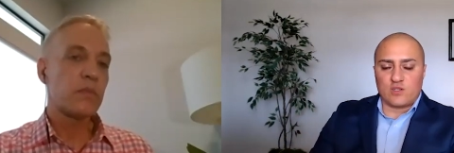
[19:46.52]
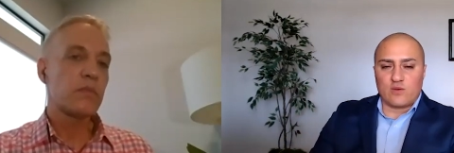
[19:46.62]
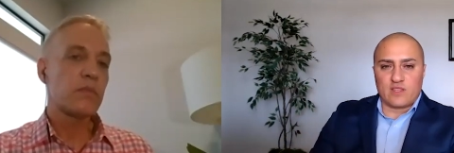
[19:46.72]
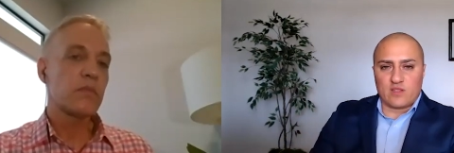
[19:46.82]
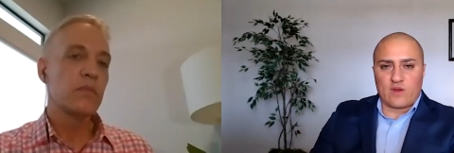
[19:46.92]
Speaker 1: of
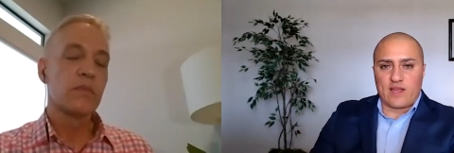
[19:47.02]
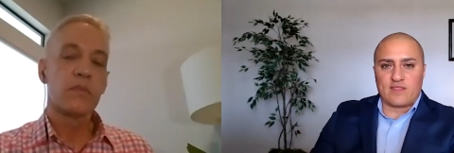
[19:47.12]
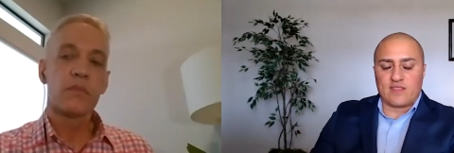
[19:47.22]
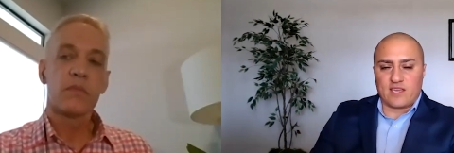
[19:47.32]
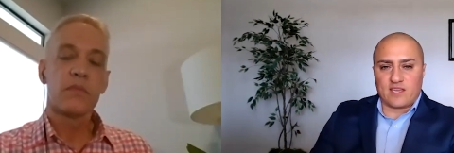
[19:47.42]
doing the
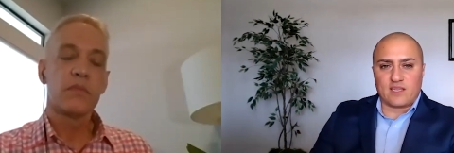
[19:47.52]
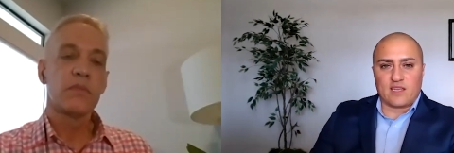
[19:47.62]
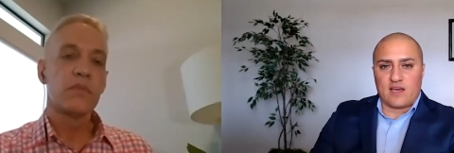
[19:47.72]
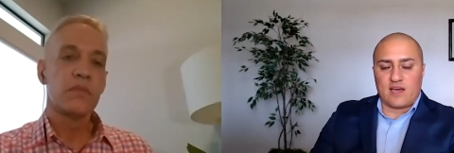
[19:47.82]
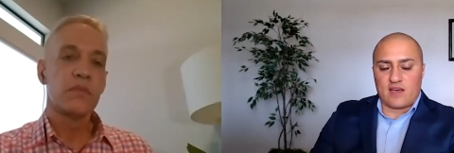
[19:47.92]
right thing
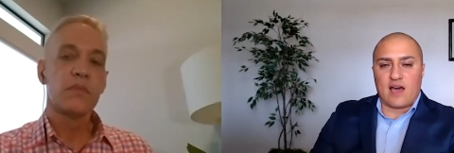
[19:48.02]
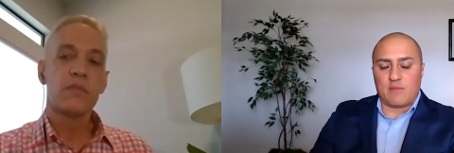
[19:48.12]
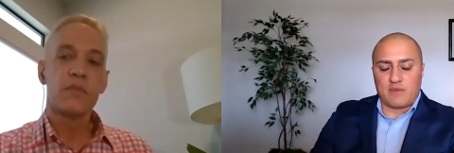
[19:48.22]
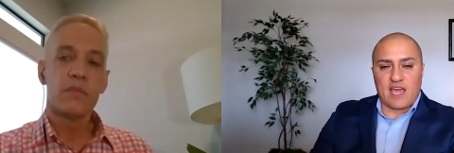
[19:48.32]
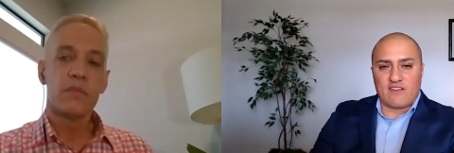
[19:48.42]
uh,
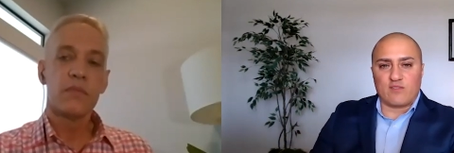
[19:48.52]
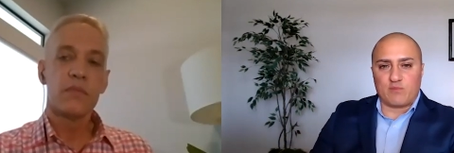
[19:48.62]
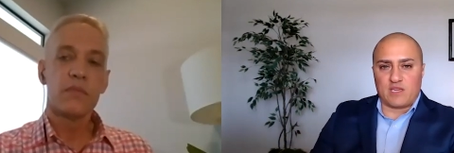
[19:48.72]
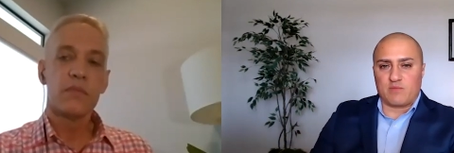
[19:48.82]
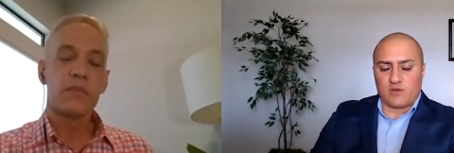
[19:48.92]
on behalf of
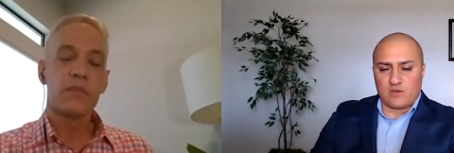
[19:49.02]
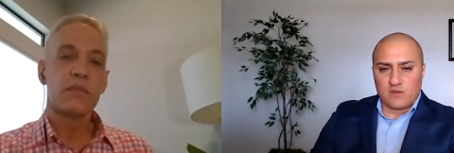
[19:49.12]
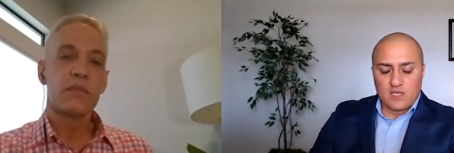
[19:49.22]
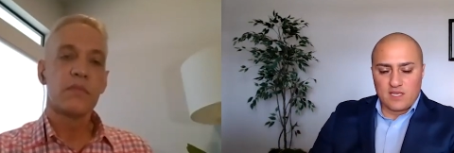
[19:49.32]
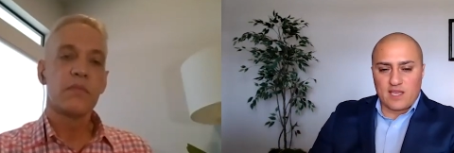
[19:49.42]
people
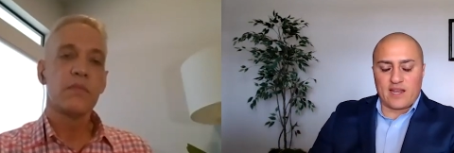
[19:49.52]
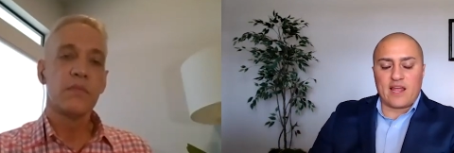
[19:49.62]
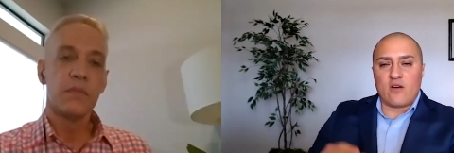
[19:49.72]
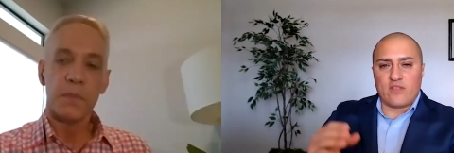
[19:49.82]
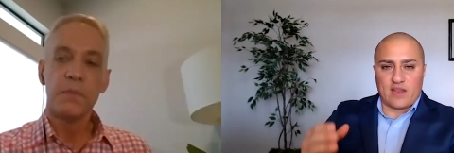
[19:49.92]
and
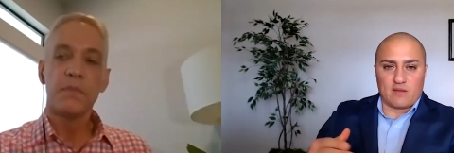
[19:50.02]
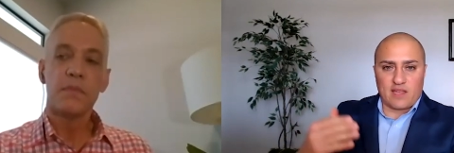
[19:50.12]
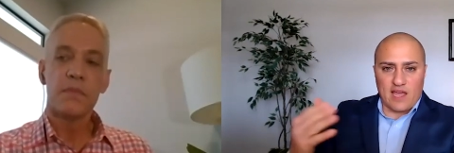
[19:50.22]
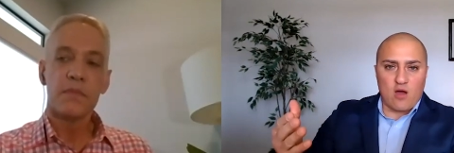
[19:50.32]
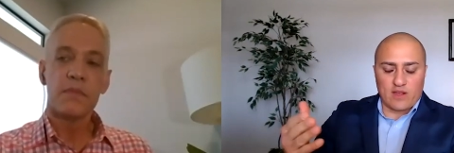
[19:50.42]
mm-hmm. how that
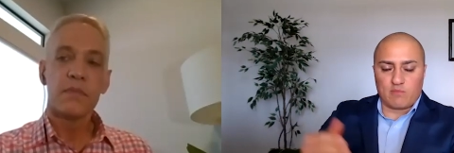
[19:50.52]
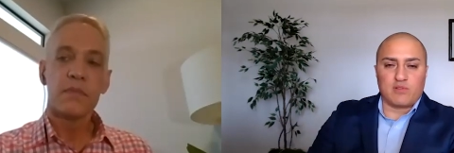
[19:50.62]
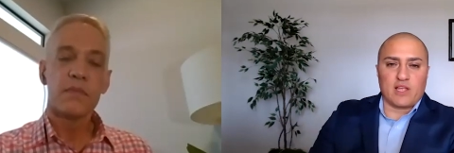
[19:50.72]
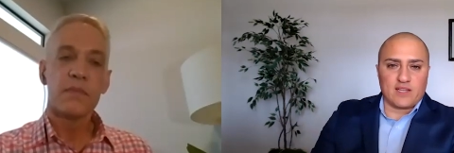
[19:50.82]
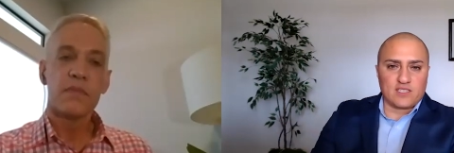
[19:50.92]
how it
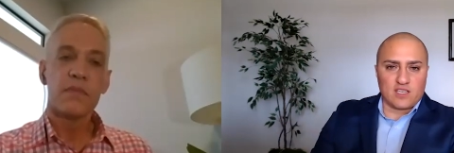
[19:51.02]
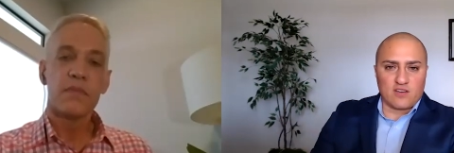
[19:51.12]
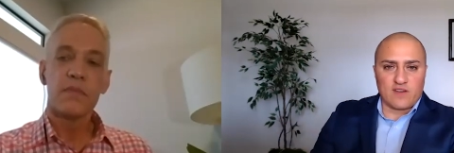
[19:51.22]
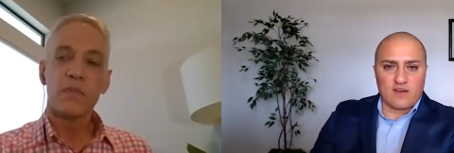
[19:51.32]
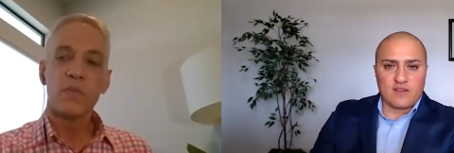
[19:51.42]
played
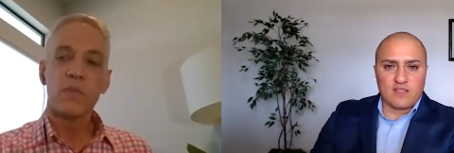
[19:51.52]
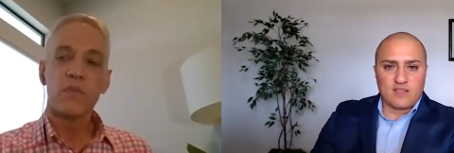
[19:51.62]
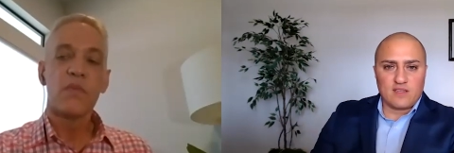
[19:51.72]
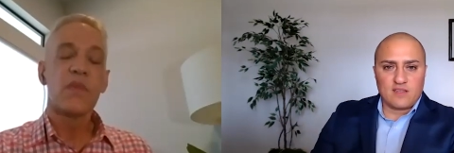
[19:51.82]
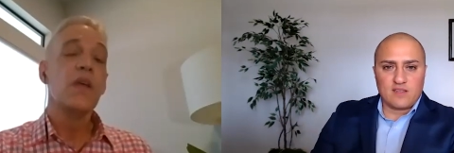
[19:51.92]
itself out
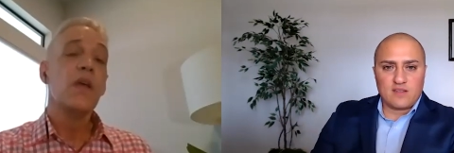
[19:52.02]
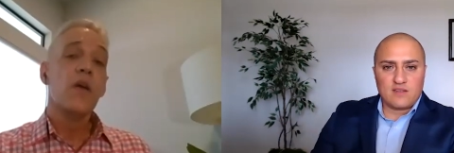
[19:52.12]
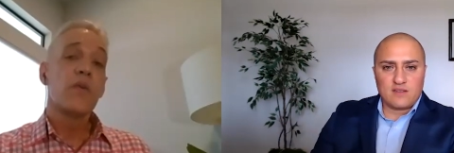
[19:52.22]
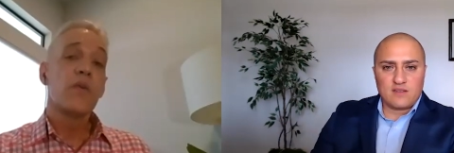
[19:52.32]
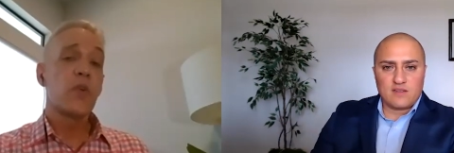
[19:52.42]

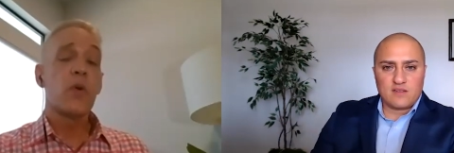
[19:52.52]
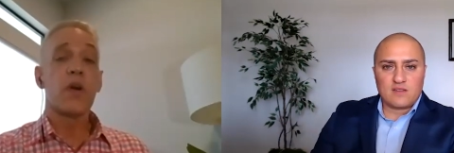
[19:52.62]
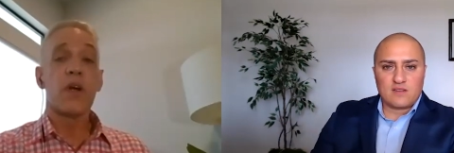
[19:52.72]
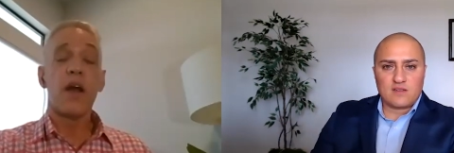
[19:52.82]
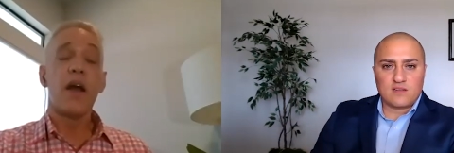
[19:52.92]
Speaker 2: well,
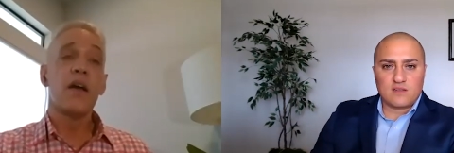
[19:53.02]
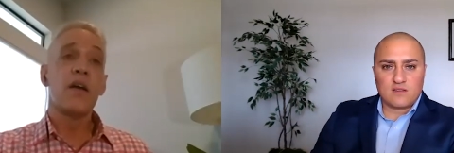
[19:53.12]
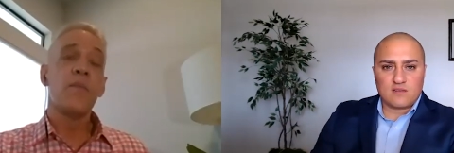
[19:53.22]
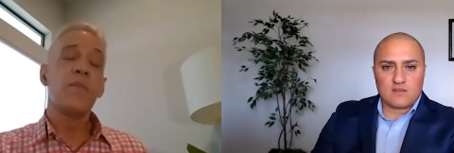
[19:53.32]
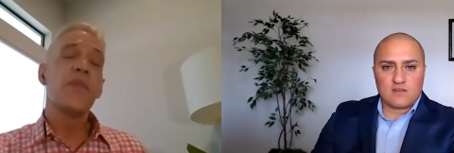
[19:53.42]
sure
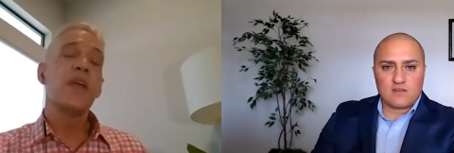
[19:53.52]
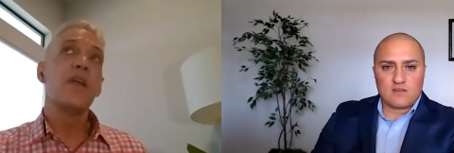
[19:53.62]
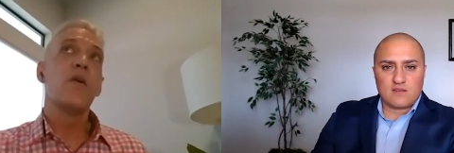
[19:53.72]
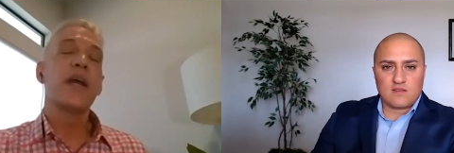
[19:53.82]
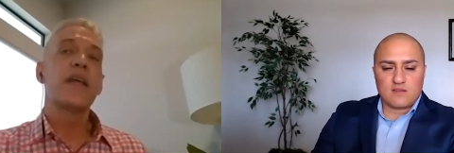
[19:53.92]
um, you
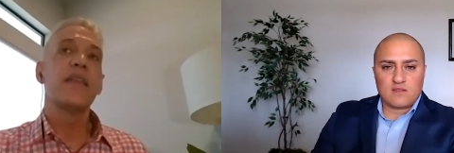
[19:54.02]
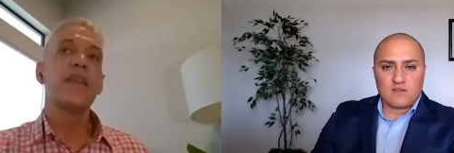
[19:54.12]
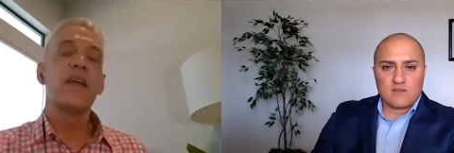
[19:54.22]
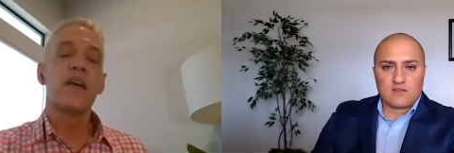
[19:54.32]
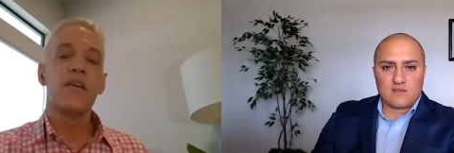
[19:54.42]
know i can
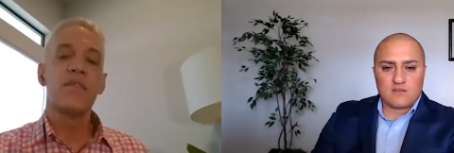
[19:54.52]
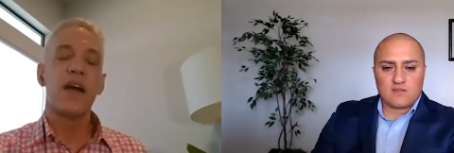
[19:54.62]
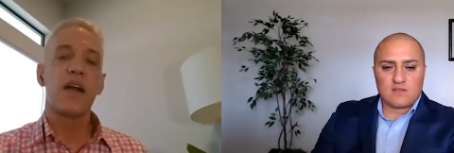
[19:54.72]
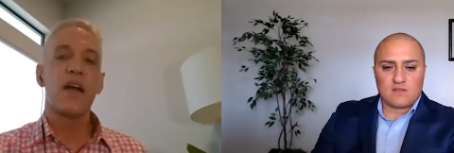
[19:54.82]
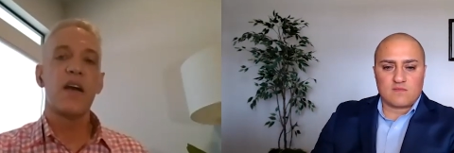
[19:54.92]
think of
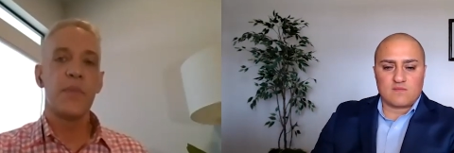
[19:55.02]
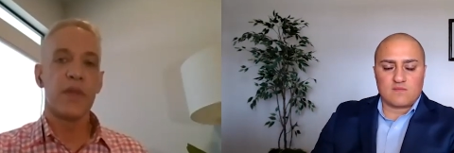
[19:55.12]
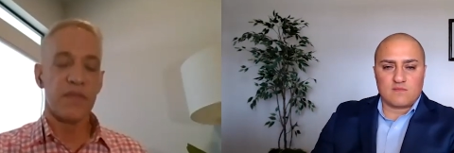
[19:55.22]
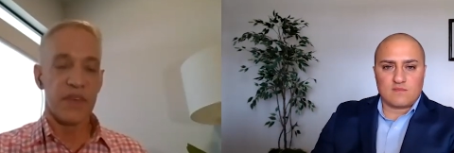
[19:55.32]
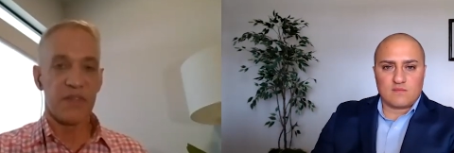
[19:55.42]
a couple
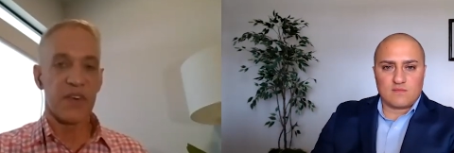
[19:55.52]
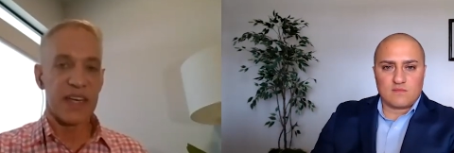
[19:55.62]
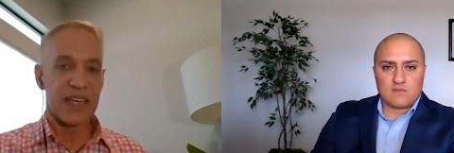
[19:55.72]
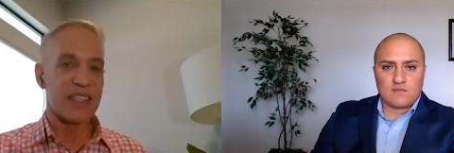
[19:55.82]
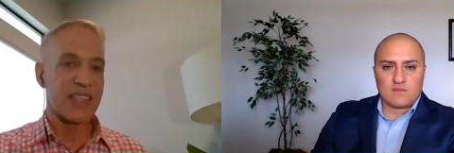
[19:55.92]
of different
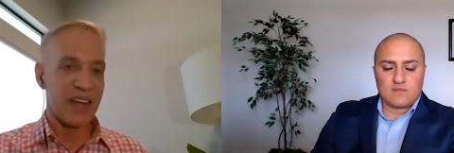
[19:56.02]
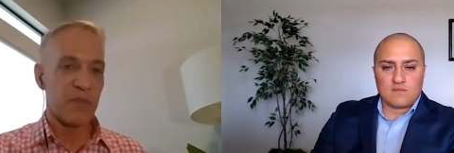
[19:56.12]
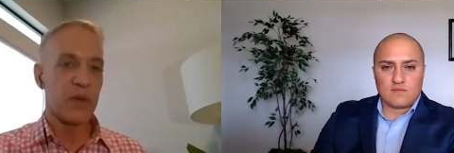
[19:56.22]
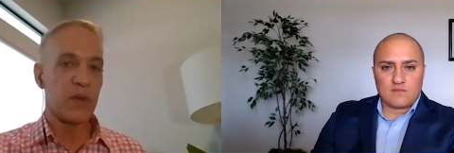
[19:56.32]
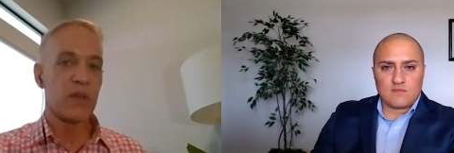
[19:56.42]

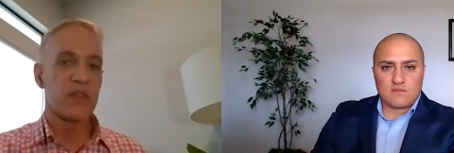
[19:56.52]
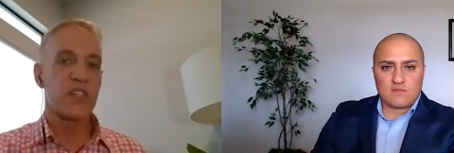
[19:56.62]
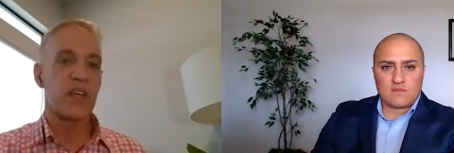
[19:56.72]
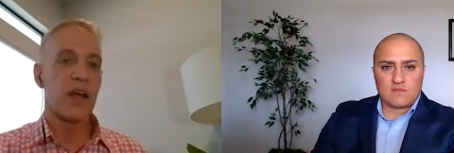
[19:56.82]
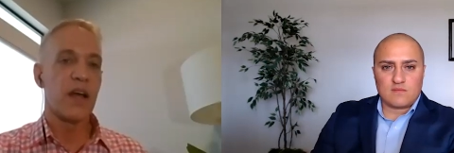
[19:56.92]
examples
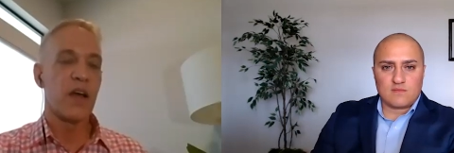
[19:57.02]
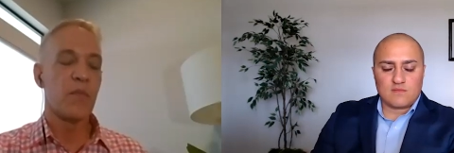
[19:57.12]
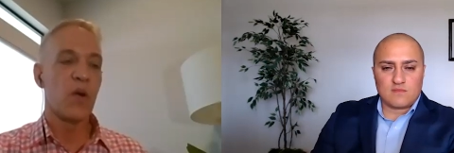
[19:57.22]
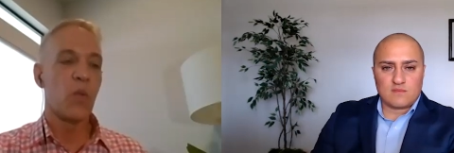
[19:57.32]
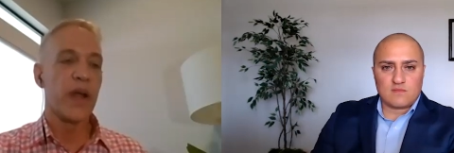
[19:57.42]
um,
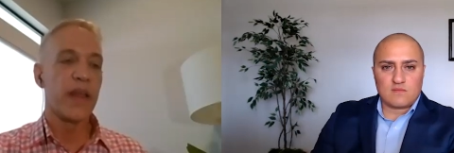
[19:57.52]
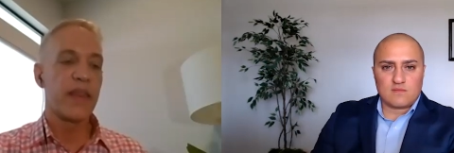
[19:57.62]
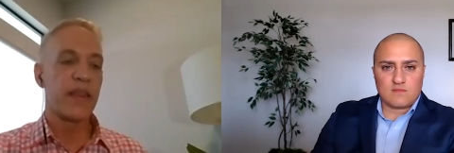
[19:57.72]
with